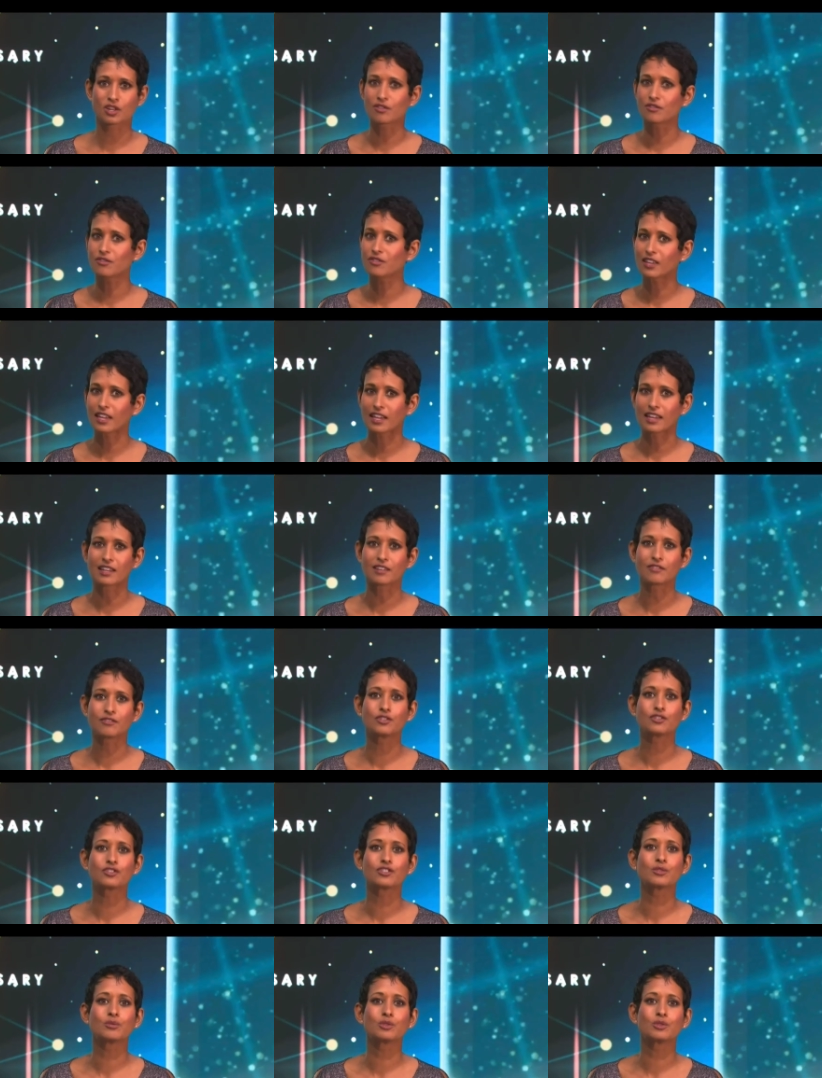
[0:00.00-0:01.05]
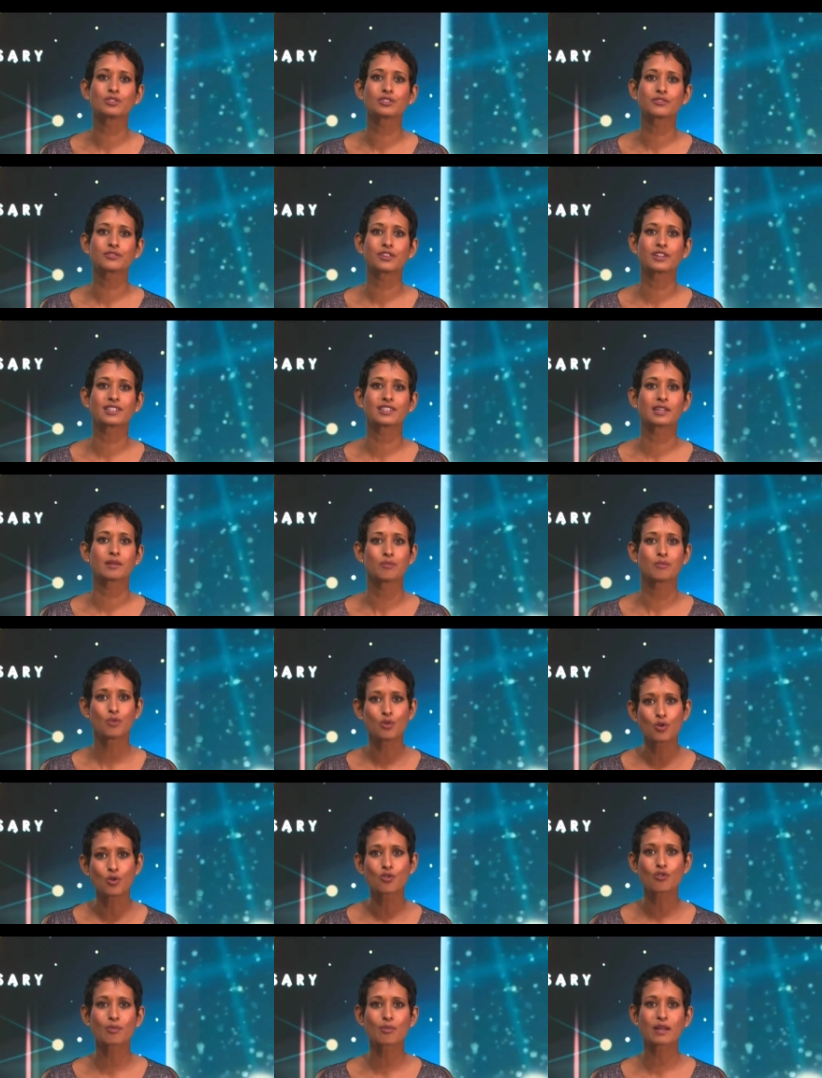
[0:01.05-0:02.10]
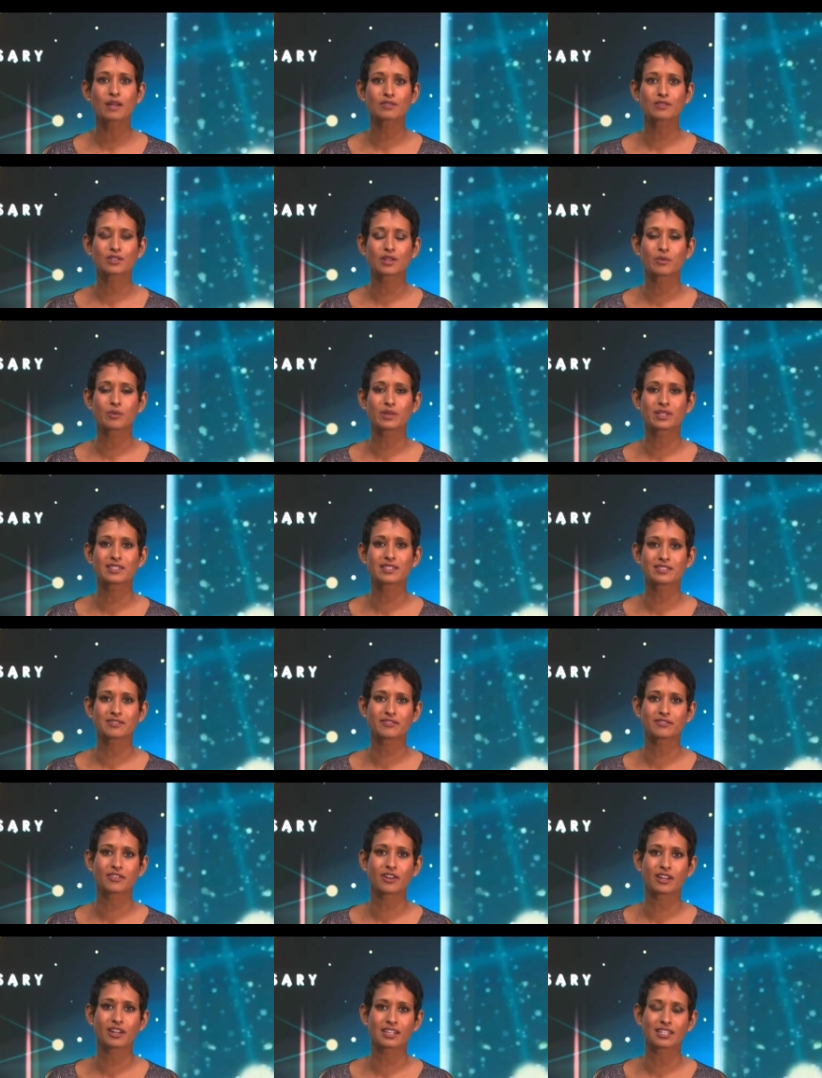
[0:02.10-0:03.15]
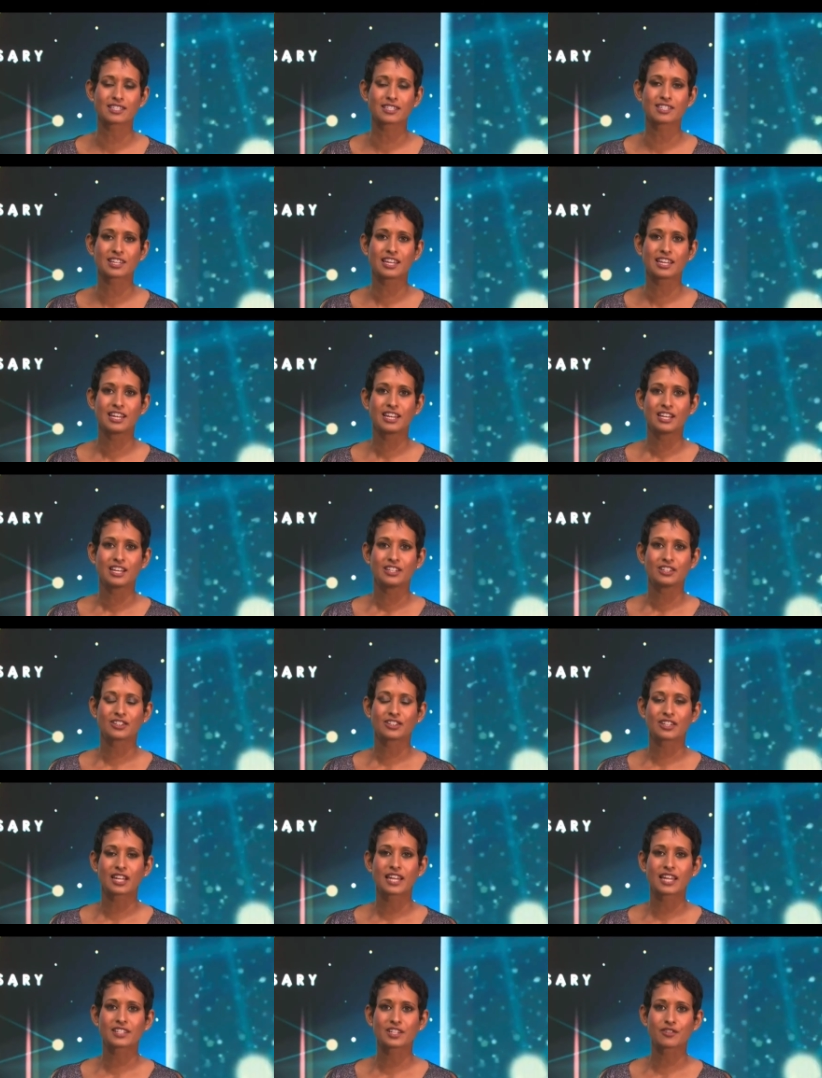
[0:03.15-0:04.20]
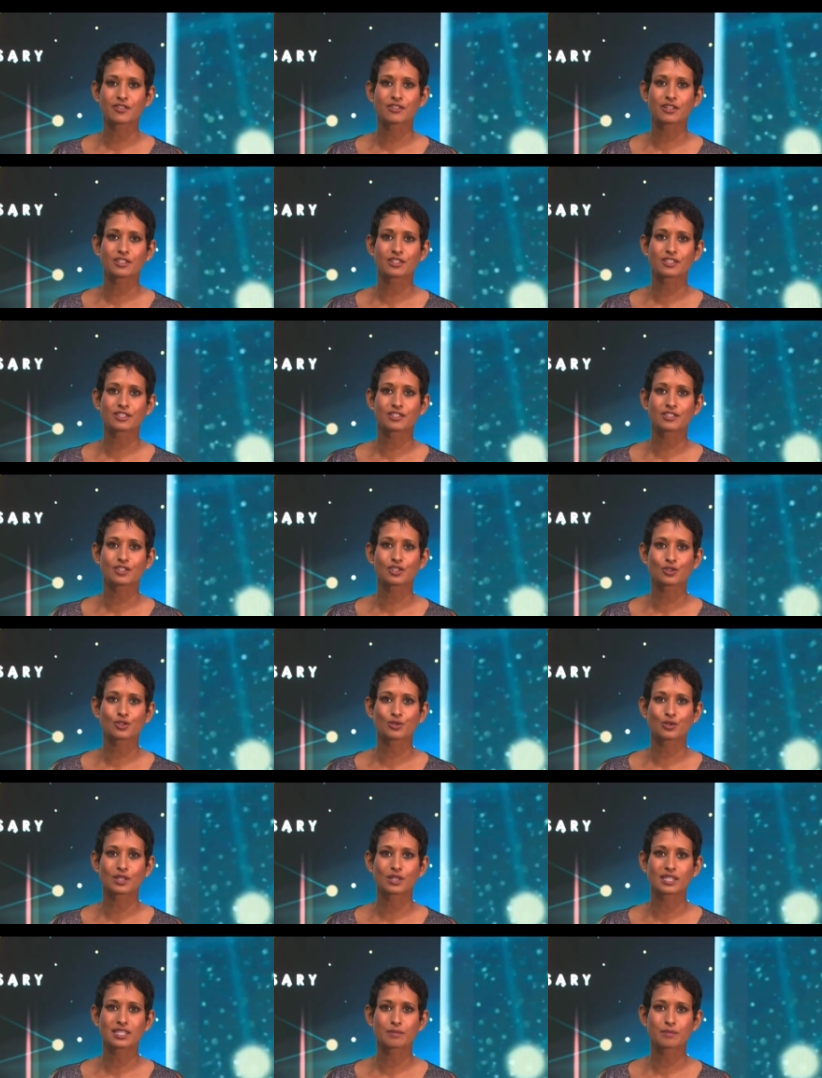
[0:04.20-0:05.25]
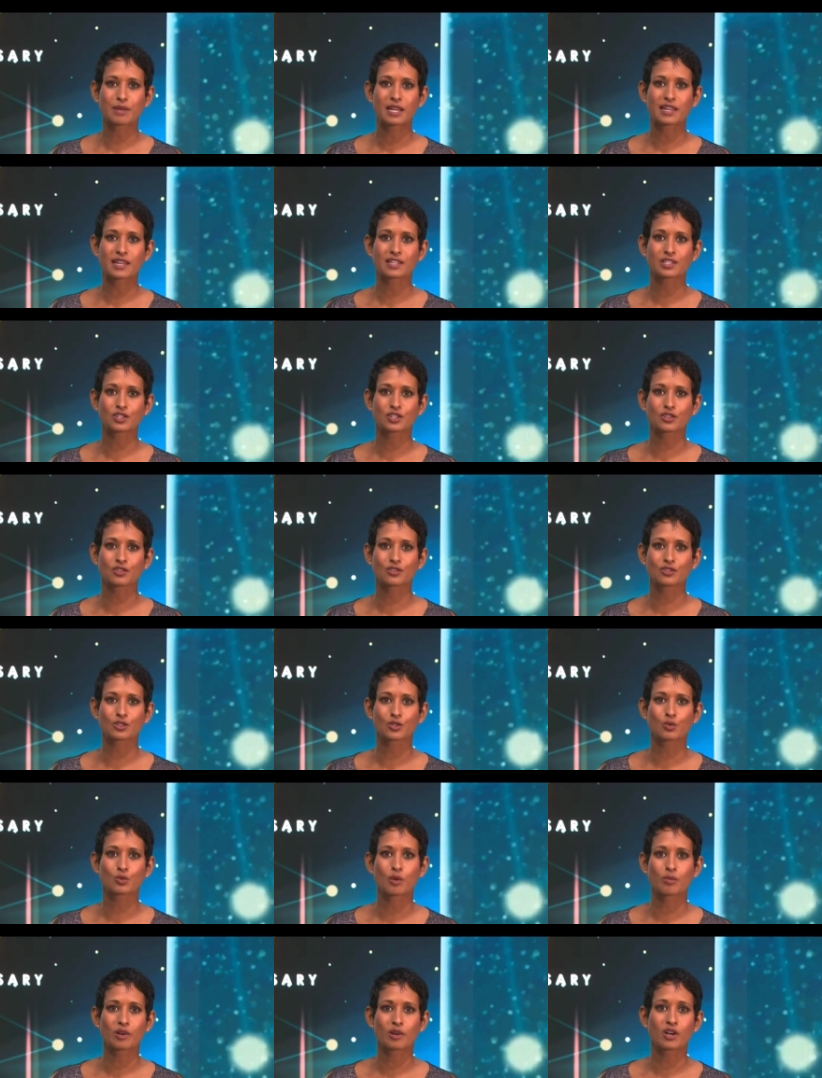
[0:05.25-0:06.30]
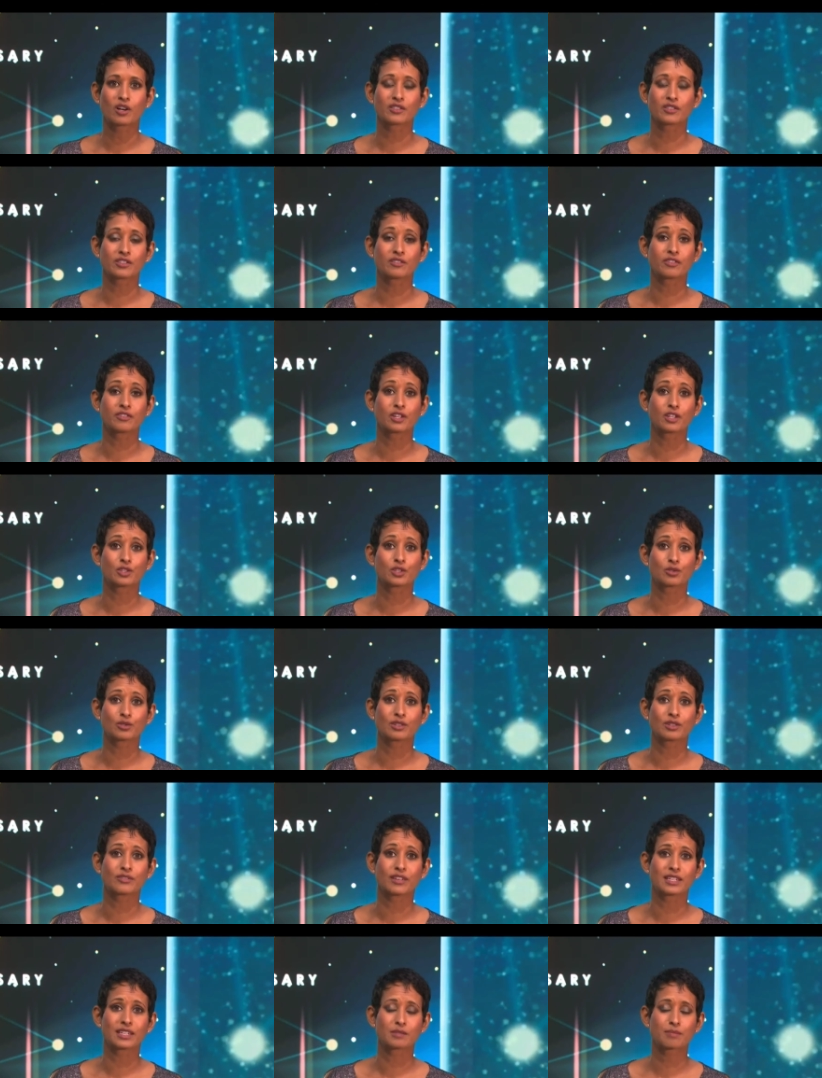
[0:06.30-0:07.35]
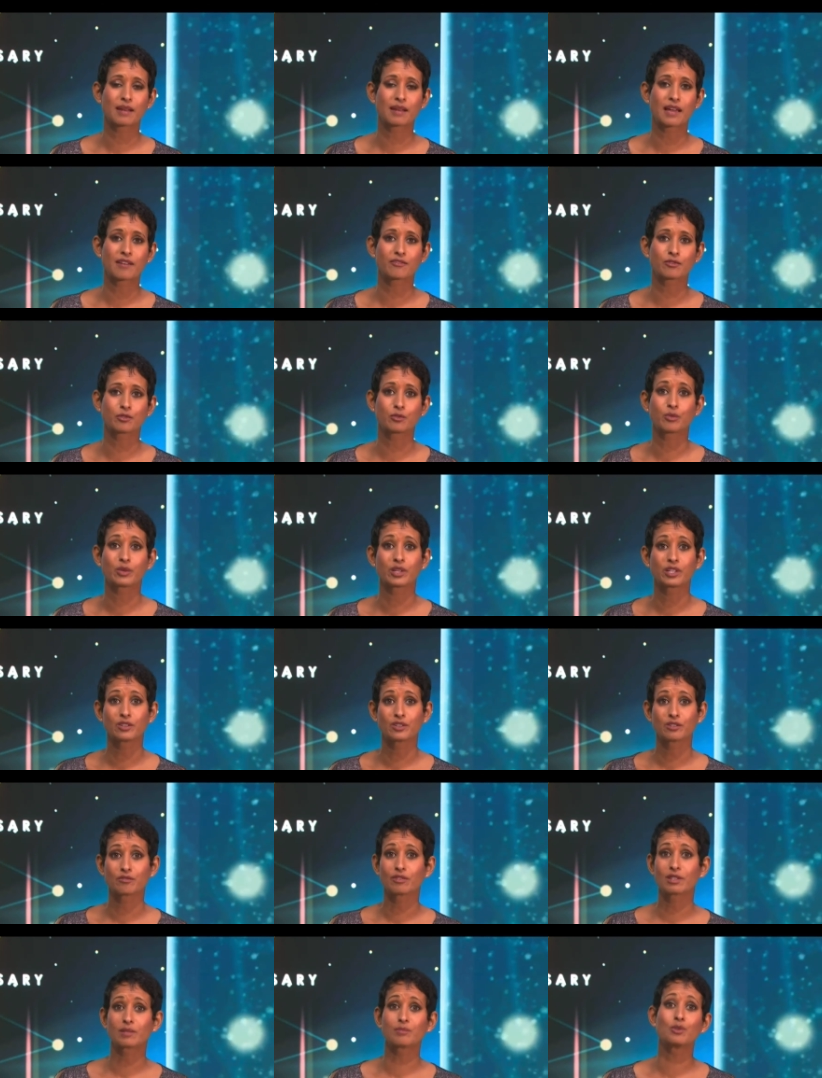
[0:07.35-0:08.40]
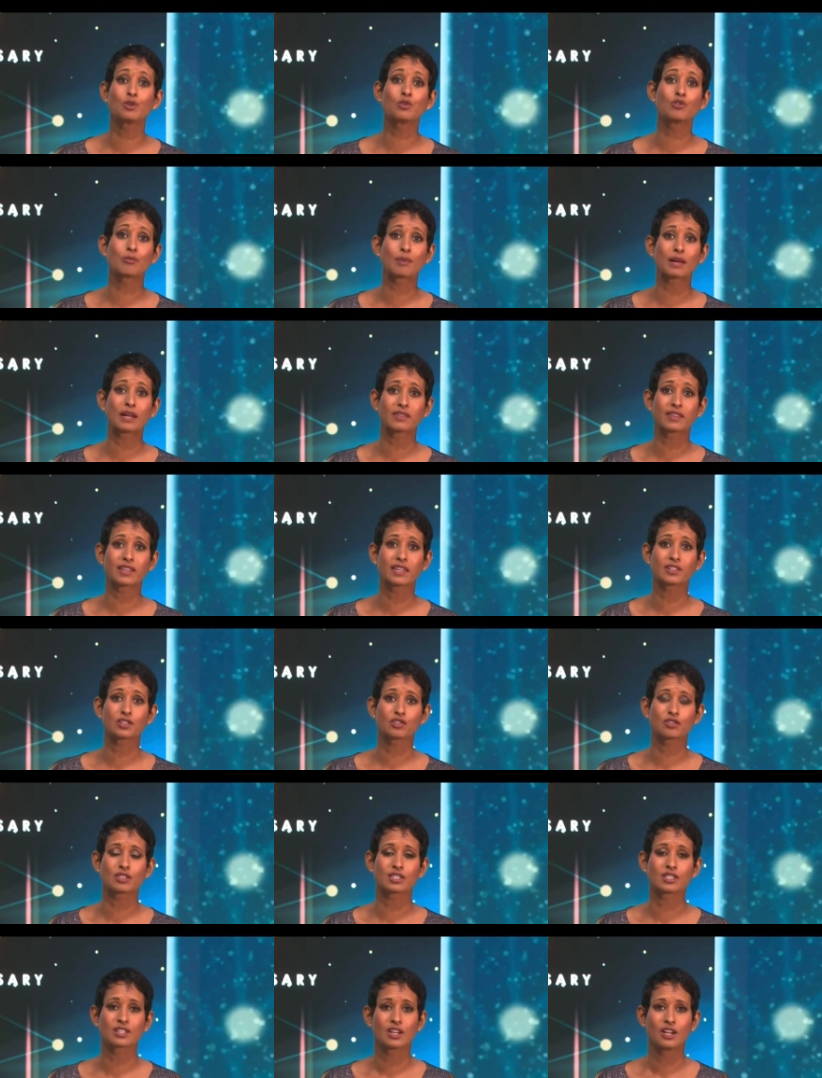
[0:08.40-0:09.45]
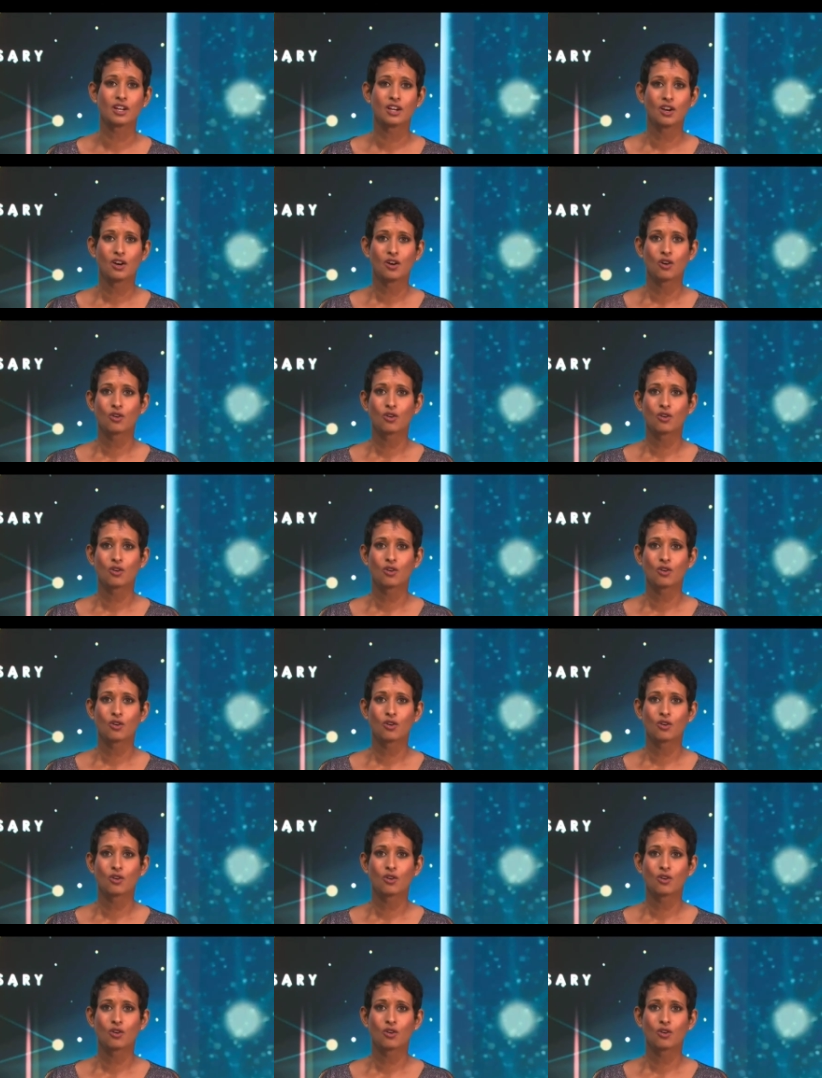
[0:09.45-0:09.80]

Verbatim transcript: Don't forget, if you do want to find out more about our winners and finalists, you can head over to the shortlist page on Swapcard, the virtual event platform where you can read more about the entries